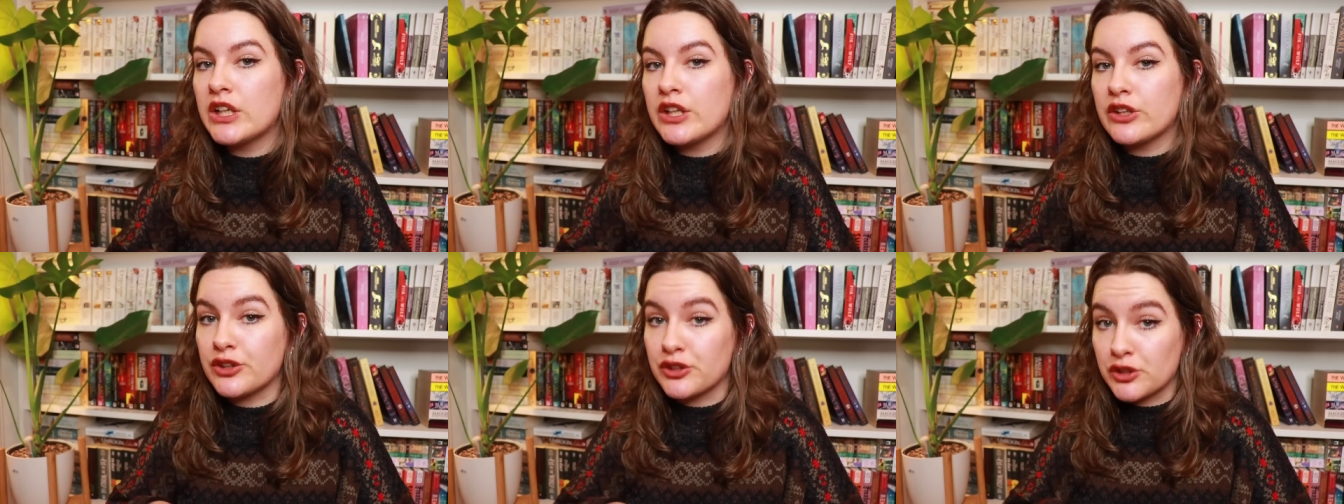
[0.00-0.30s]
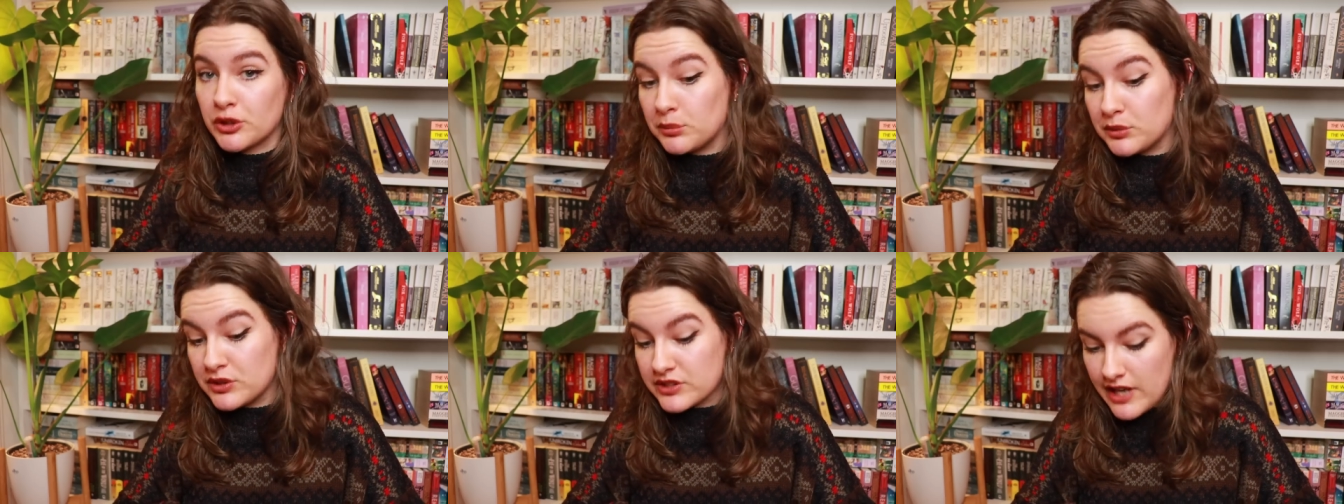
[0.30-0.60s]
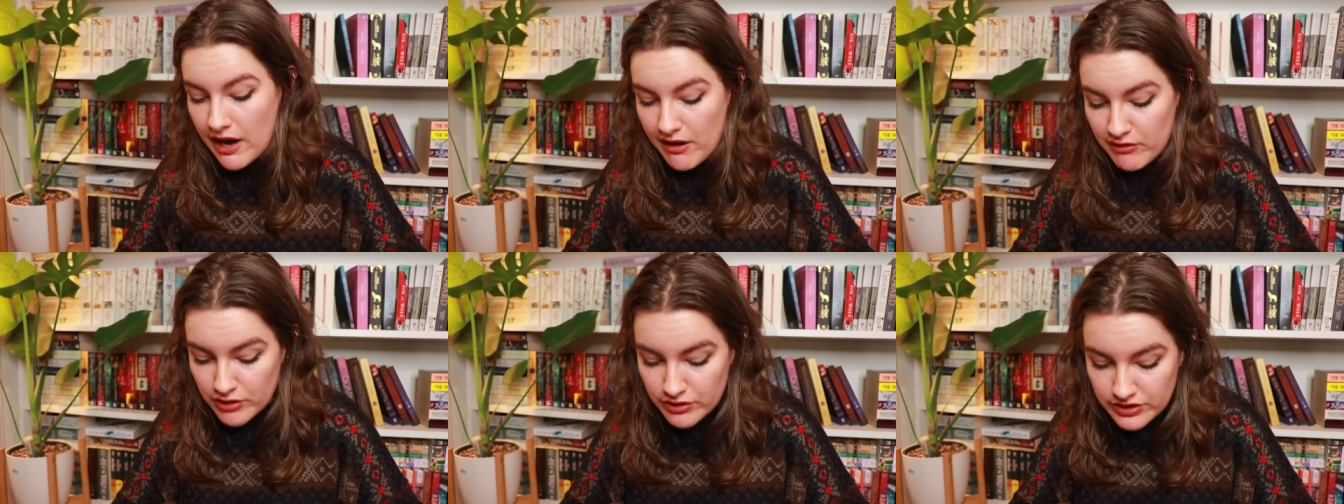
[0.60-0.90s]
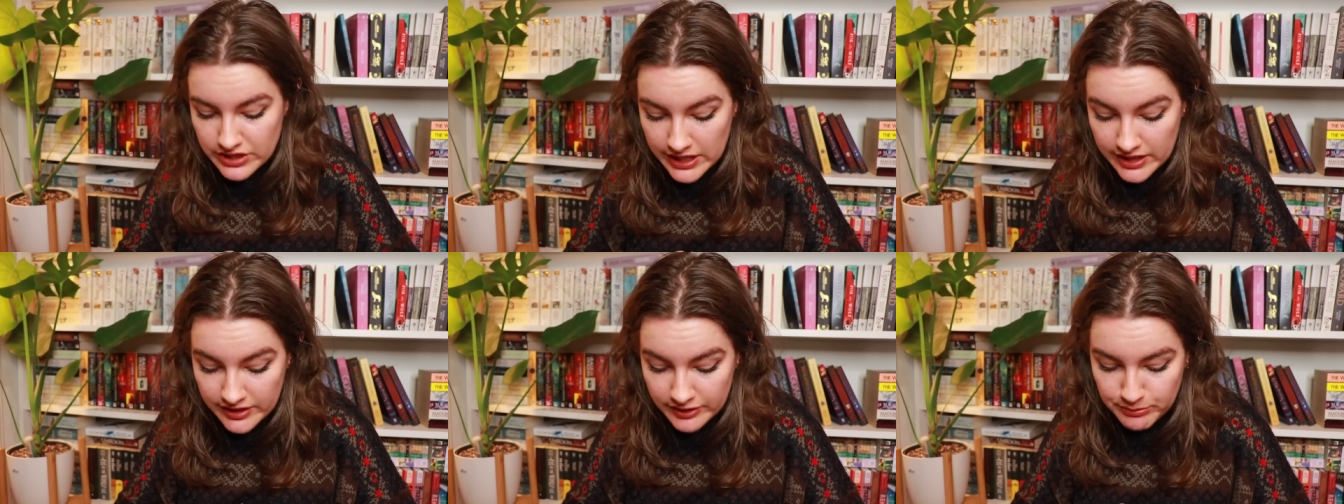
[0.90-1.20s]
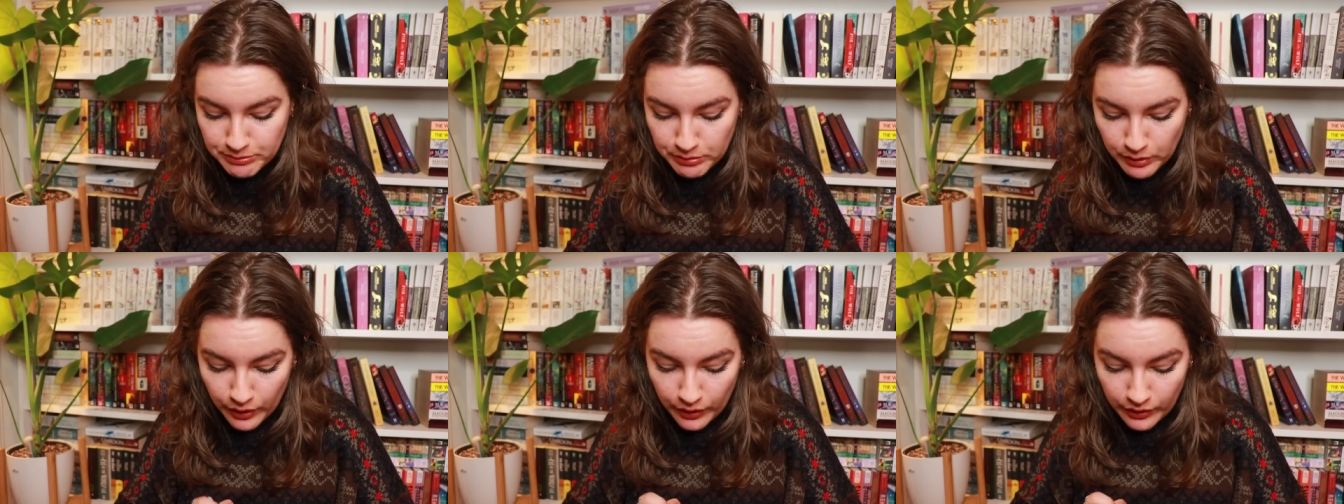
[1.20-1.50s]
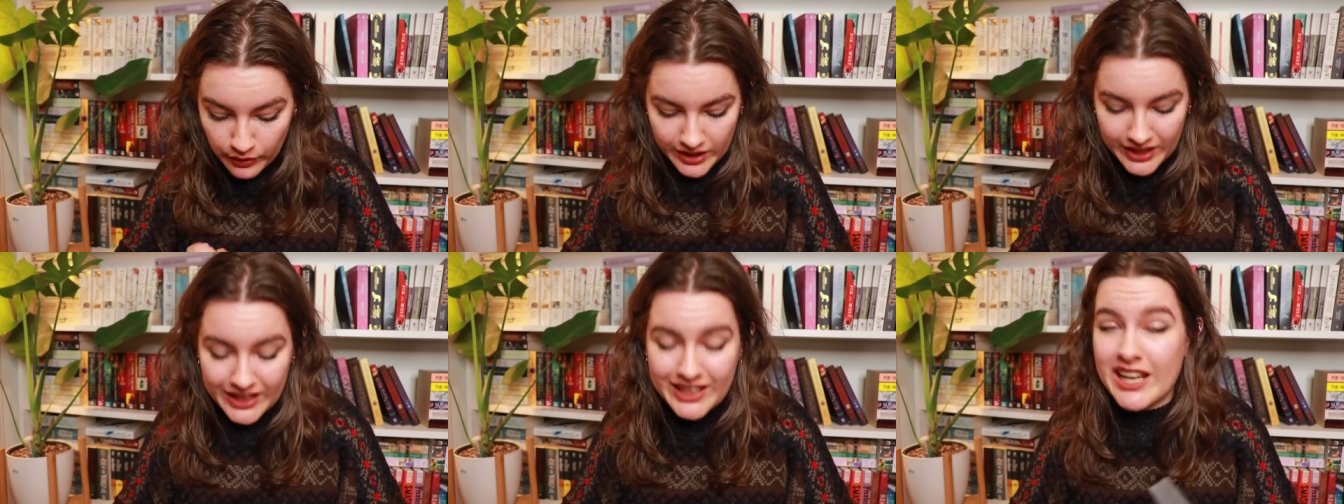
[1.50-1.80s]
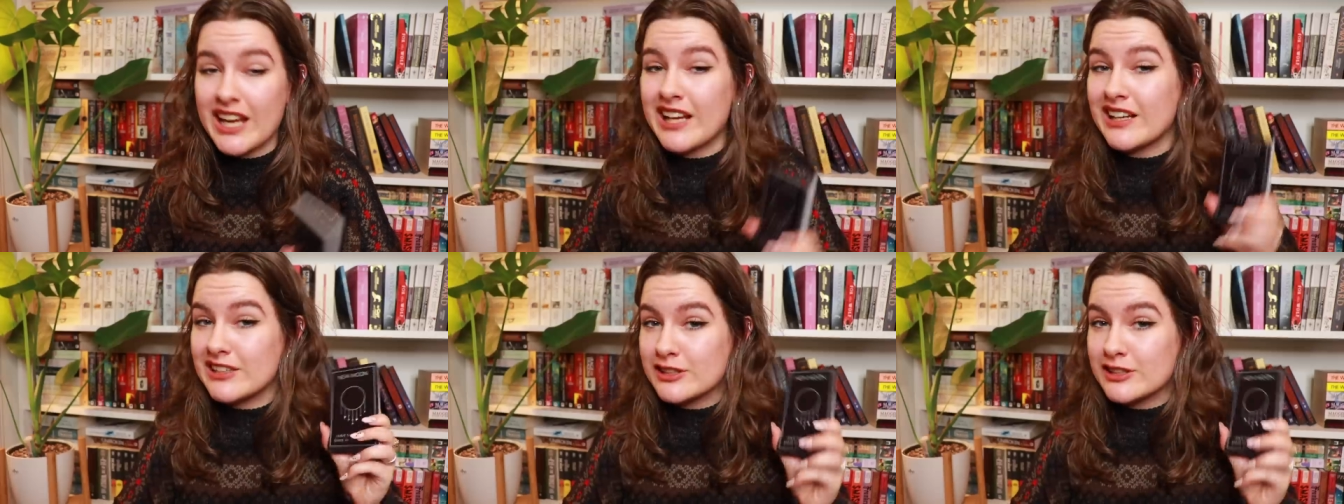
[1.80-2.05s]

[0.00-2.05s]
the normal tarot decks, but again,